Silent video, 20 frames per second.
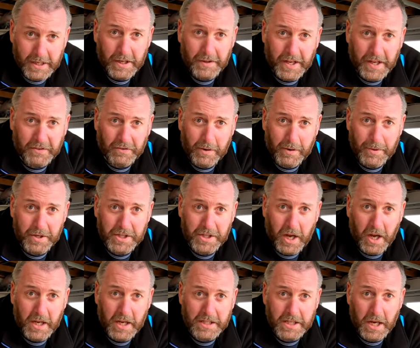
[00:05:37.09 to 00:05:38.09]
Thanks very much,
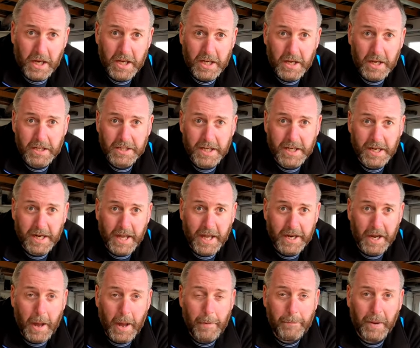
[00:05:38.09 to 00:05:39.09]
guys. See you
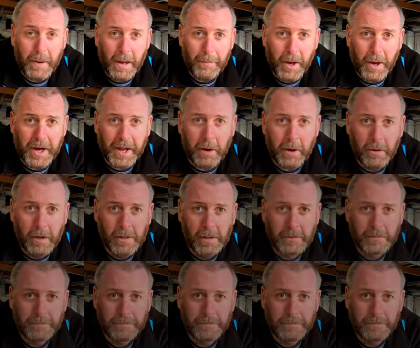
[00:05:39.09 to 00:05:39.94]
later. Bye bye now.